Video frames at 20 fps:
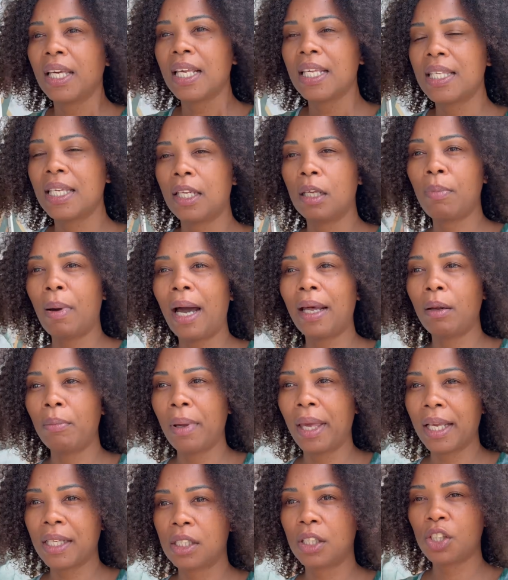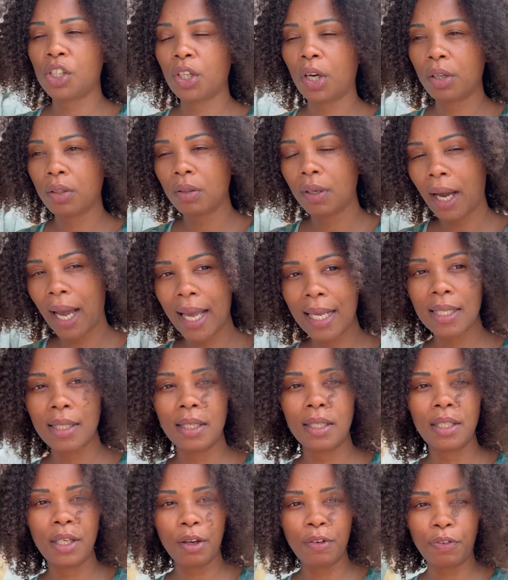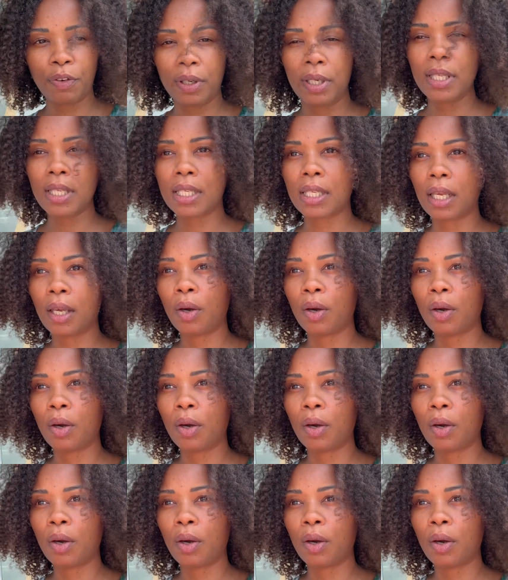Citibanamex to show you guys the difference